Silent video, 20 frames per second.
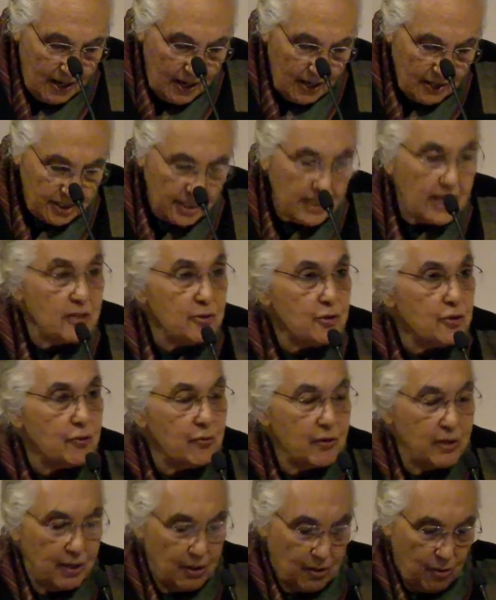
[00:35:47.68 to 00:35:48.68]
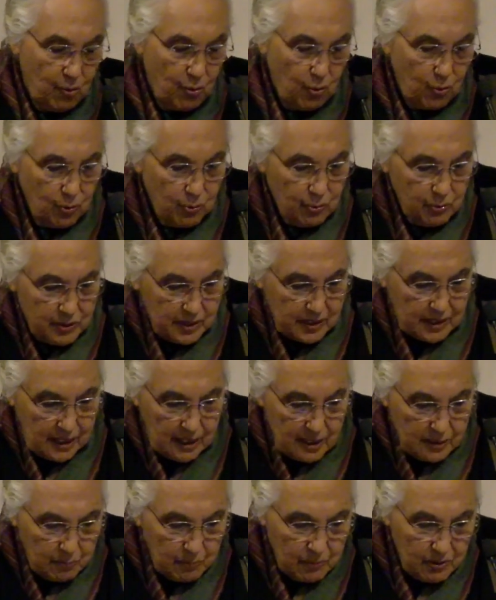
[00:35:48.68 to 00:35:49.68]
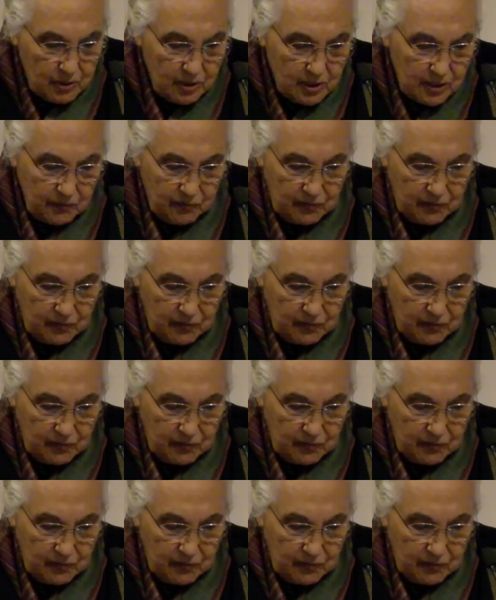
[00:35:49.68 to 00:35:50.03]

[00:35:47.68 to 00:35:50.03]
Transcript: A century ago, statements